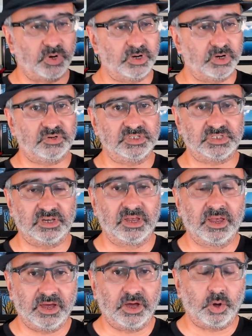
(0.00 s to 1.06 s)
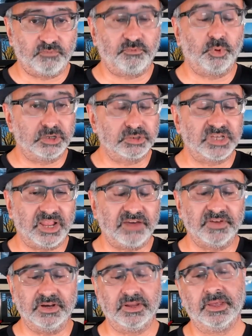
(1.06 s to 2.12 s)
Windows
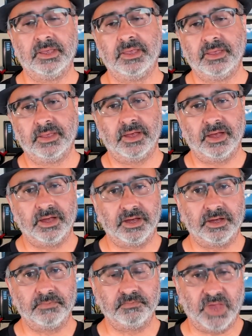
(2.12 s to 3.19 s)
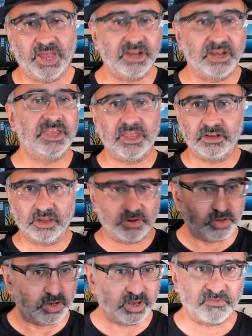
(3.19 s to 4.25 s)
11. And again,
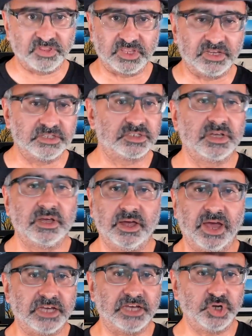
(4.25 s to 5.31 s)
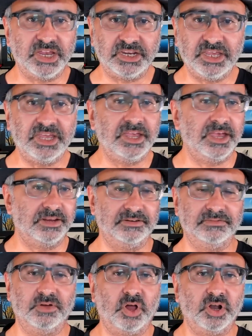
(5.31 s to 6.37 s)
everything's Azure AD
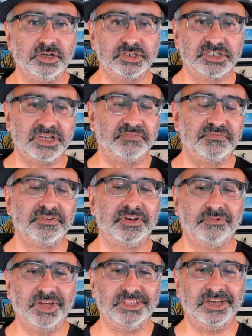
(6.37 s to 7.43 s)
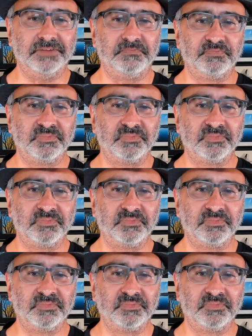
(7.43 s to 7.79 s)
and all the good stuff right there.